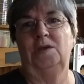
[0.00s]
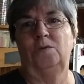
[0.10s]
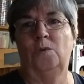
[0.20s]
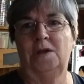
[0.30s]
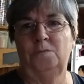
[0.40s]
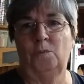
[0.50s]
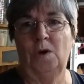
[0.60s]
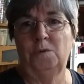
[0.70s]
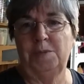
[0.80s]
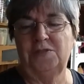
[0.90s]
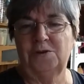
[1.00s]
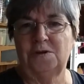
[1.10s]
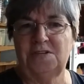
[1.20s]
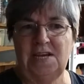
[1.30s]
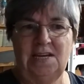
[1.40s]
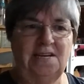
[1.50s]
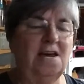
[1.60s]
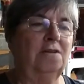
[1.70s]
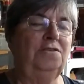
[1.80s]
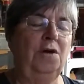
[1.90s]
The one one will be 13 in
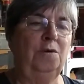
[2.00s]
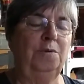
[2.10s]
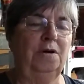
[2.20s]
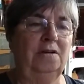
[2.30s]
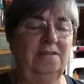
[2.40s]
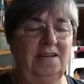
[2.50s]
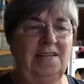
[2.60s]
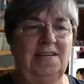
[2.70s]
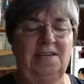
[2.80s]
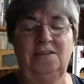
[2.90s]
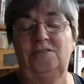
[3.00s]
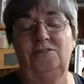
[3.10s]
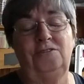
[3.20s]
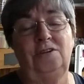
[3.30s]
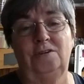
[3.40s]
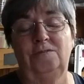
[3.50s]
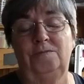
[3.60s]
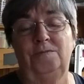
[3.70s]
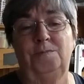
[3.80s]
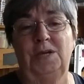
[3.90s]
October, and then you know,
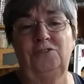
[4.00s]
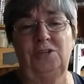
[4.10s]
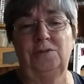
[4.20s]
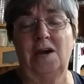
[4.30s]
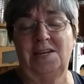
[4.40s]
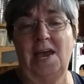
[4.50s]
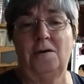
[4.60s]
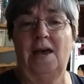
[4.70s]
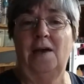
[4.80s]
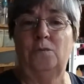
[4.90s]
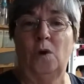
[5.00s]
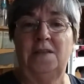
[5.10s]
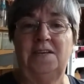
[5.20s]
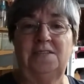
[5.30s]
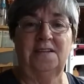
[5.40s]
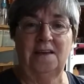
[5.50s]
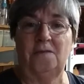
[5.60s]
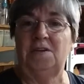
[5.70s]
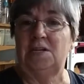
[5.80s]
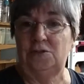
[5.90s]
but she, right now I have one
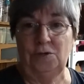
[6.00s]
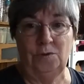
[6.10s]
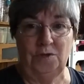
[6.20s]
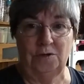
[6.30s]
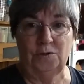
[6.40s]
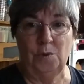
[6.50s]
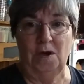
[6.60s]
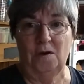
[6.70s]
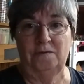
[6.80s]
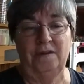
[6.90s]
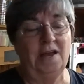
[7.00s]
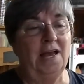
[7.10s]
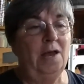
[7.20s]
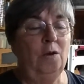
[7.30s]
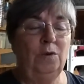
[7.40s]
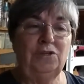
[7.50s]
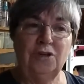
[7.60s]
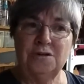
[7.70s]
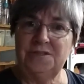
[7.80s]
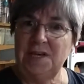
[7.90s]
11 and two that are 12, which
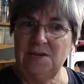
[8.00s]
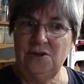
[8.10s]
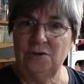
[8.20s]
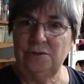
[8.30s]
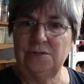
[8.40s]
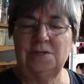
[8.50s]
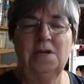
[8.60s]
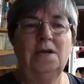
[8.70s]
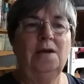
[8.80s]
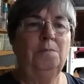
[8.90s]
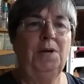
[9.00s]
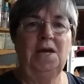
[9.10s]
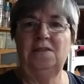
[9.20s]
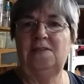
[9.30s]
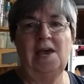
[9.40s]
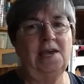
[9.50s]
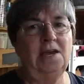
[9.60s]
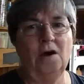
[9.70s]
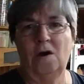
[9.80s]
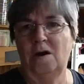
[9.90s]
are seniors, but
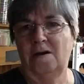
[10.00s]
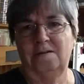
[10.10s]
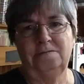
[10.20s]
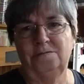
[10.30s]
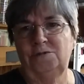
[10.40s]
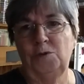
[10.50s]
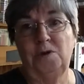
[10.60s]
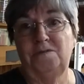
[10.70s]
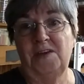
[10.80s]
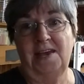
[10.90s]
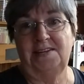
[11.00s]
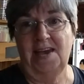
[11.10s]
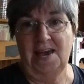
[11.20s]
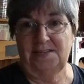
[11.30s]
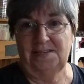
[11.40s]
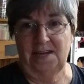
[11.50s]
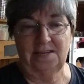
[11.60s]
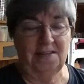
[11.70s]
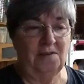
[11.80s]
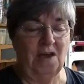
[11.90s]
they are doing fantastic.
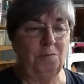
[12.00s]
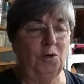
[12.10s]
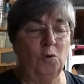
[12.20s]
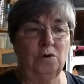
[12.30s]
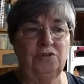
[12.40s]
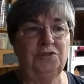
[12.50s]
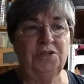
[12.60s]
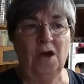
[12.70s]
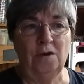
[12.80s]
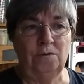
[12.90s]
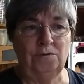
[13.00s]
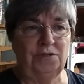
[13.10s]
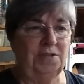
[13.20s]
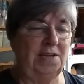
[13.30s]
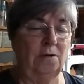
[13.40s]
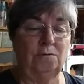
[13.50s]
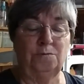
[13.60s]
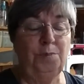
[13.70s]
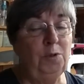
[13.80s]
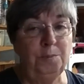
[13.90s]
They've got gorgeous coats. They don't
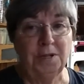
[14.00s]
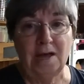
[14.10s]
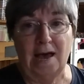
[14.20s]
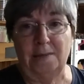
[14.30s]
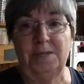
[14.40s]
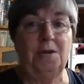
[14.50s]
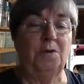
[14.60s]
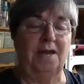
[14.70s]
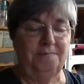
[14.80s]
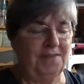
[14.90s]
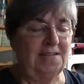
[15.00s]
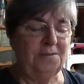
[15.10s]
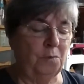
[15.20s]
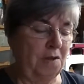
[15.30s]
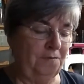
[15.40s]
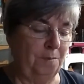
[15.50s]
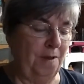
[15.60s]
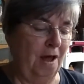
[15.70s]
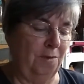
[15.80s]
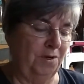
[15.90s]
poop a lot. But anyway, that's away from
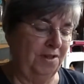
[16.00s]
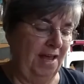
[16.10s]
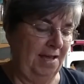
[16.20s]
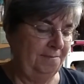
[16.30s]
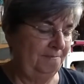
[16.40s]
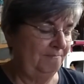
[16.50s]
polymer clay.